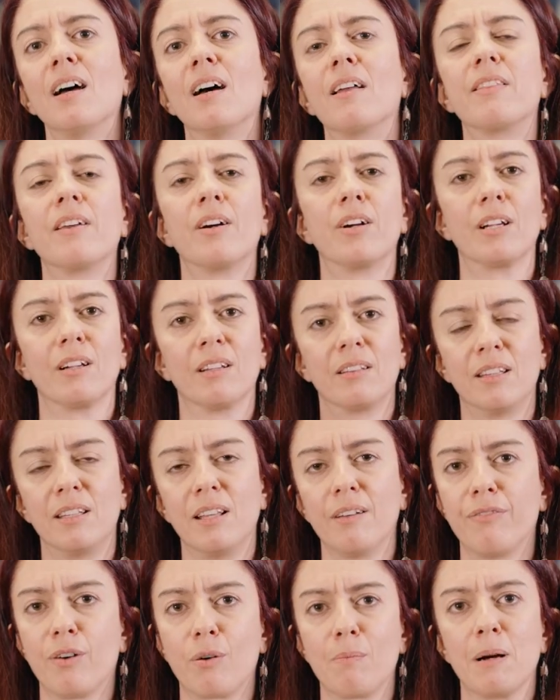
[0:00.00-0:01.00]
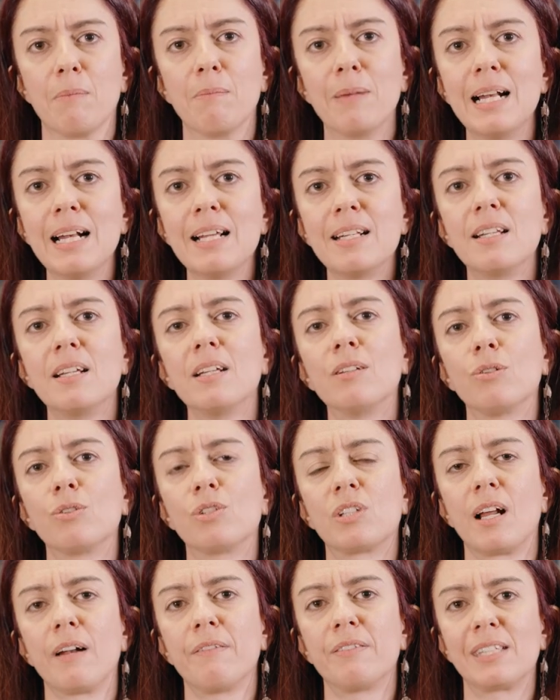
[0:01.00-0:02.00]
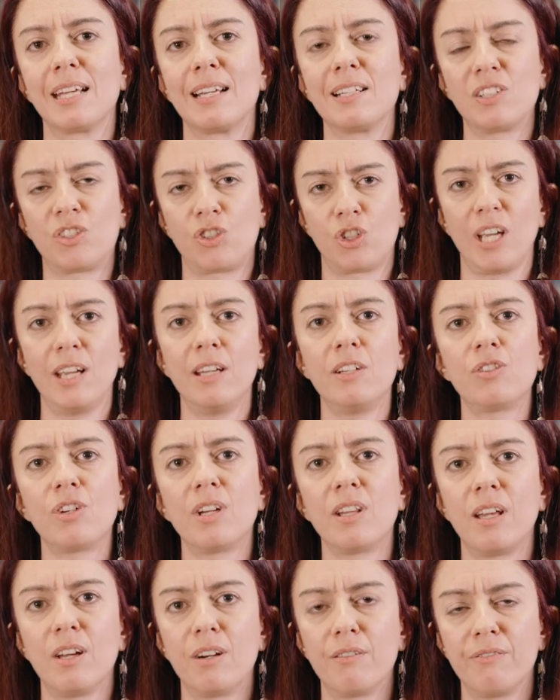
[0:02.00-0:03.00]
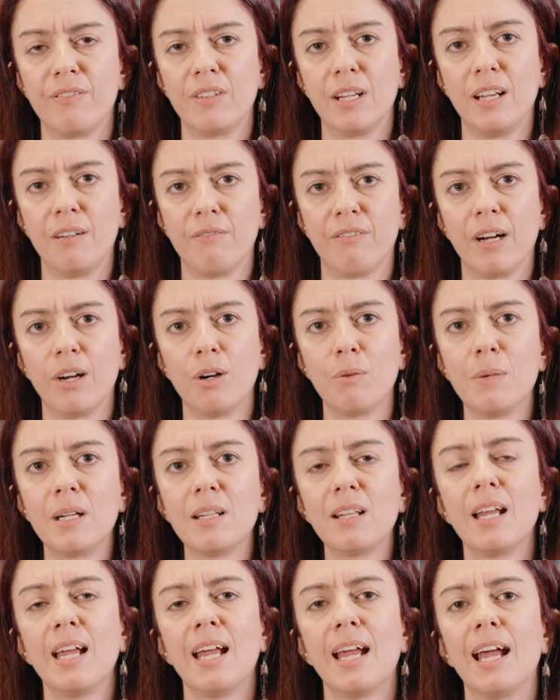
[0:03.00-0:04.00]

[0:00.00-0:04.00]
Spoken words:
their deformability, to self-sense change in their environment,